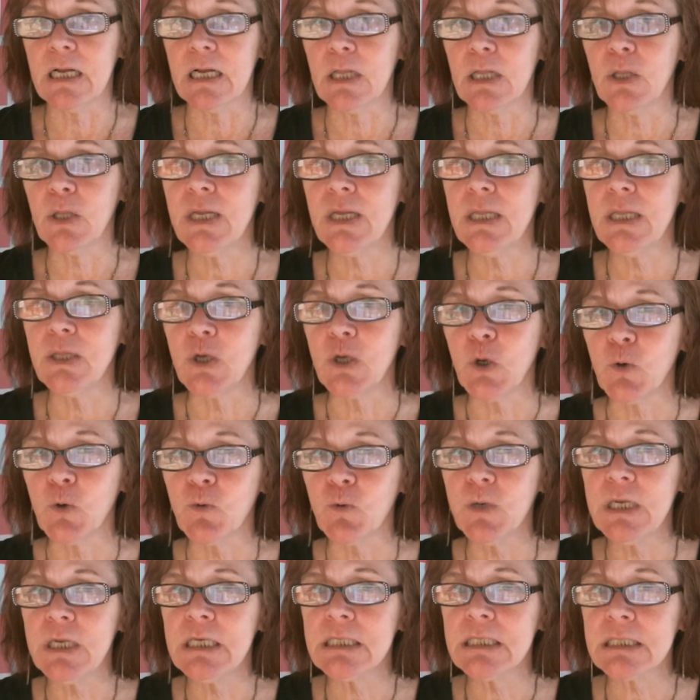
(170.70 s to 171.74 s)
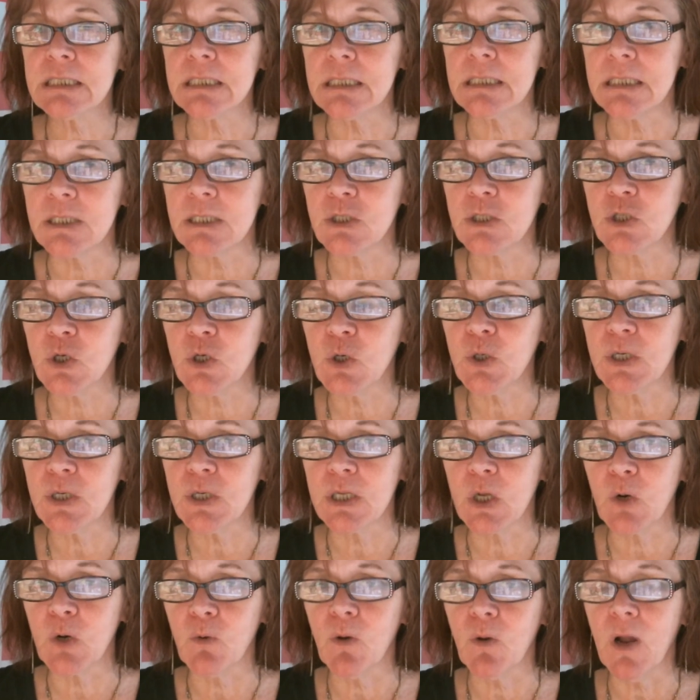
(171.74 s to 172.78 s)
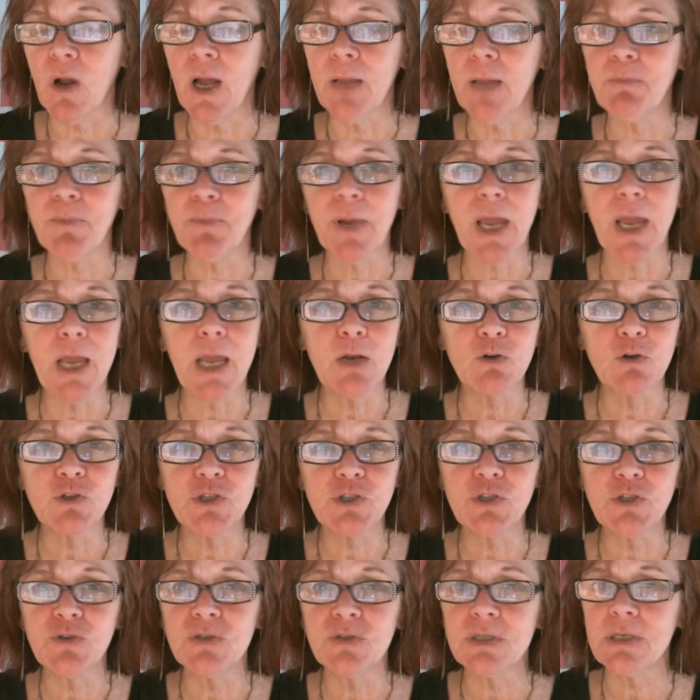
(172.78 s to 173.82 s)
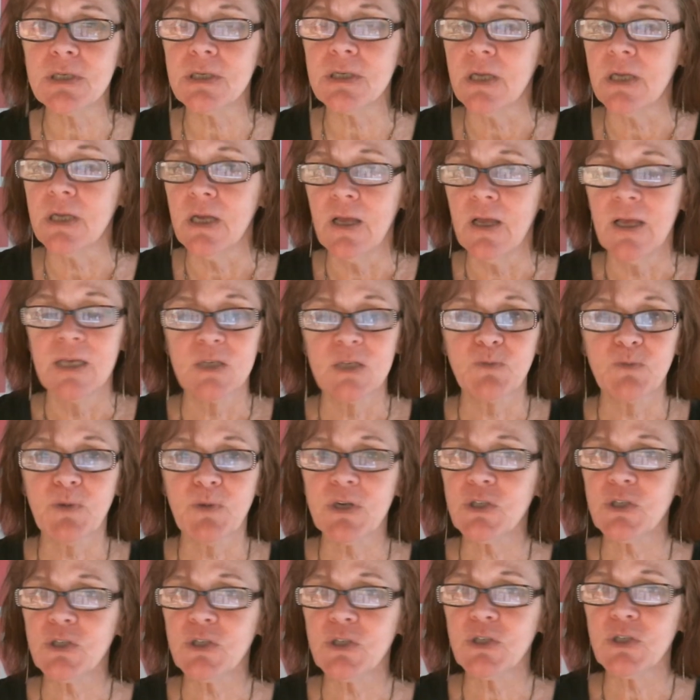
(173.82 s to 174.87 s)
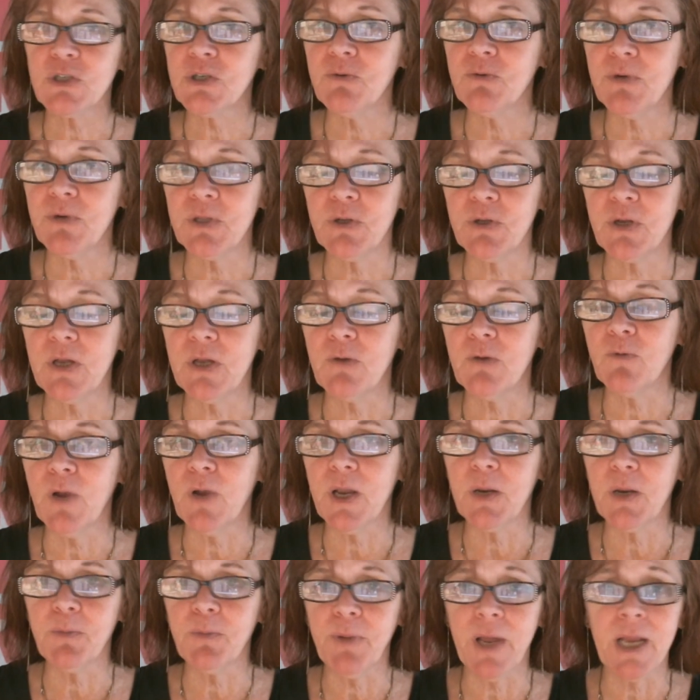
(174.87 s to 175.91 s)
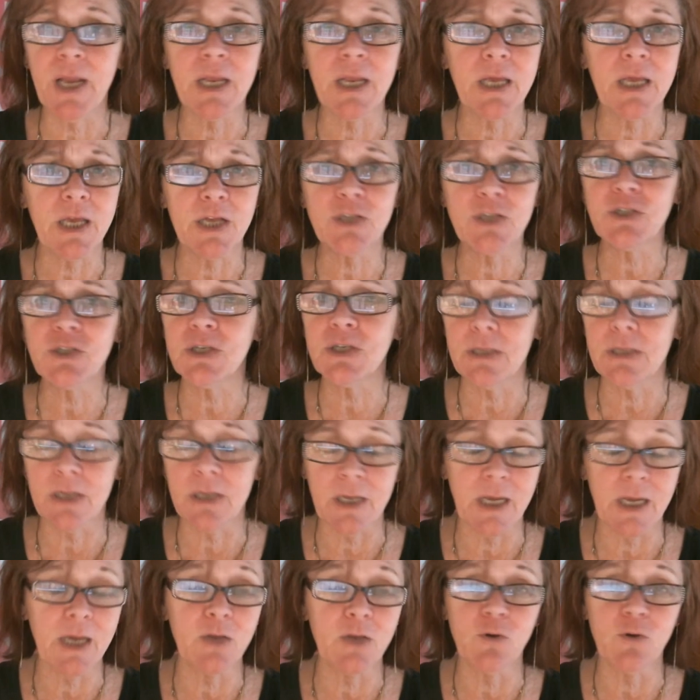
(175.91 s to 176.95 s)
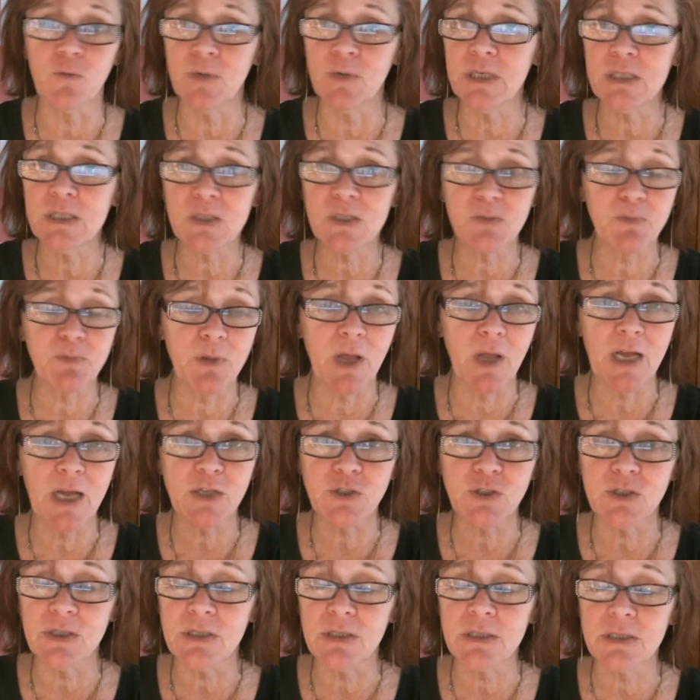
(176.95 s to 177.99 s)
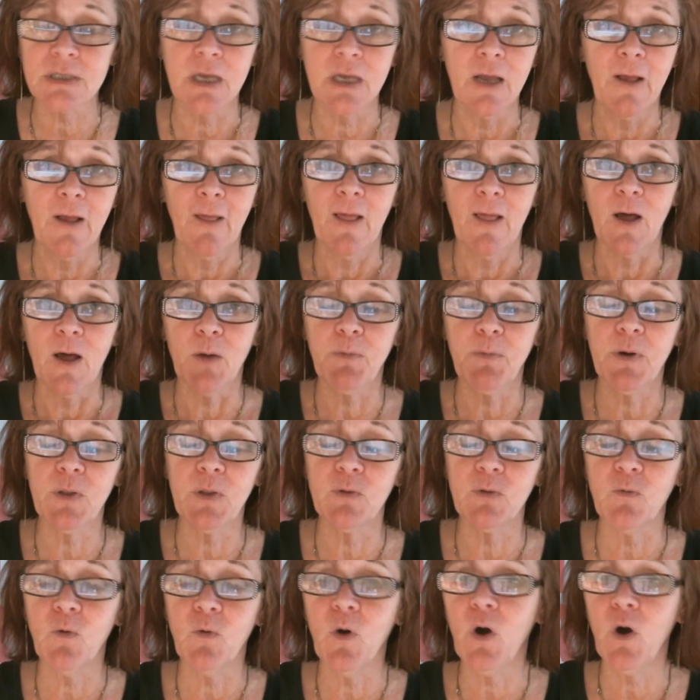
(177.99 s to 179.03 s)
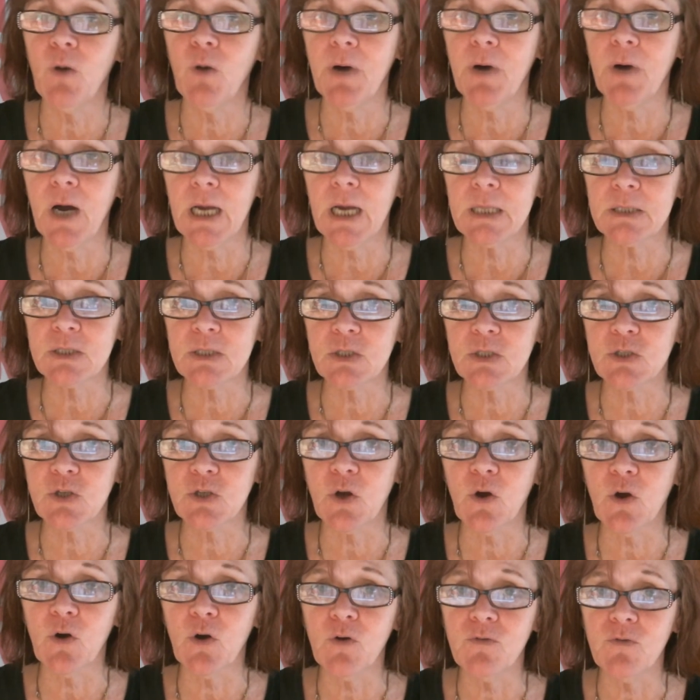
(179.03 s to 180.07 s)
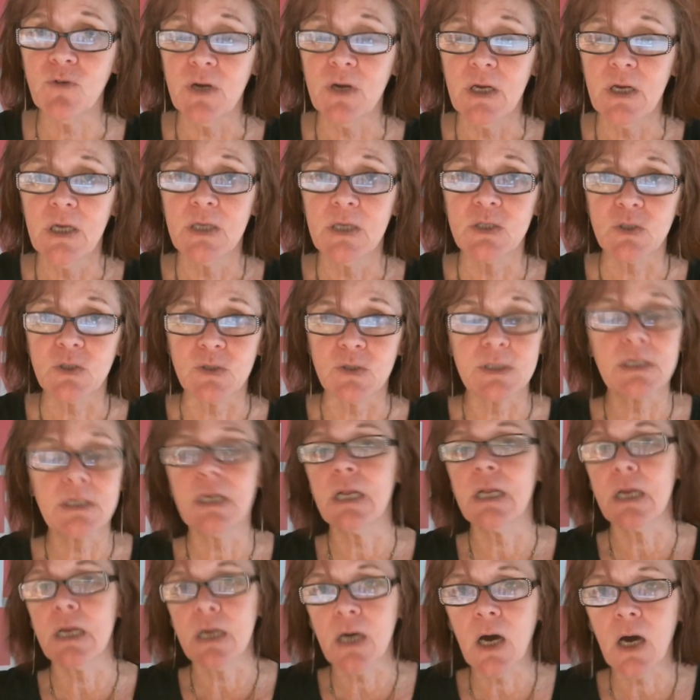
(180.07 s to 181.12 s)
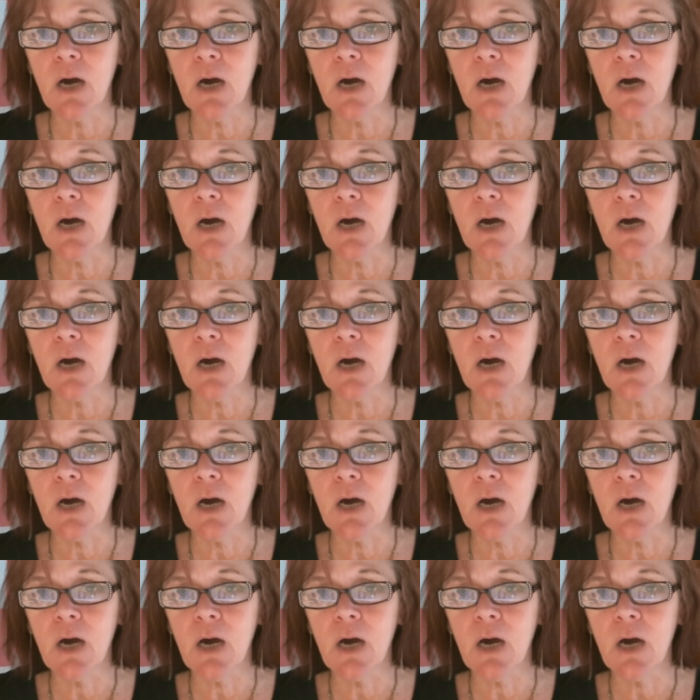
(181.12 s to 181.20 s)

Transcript: going to clean the grease and the dirt and the grime. Painters use it, especially when they're getting ready to paint a kitchen that had grease splashes up on the wall behind the stove. So it's going to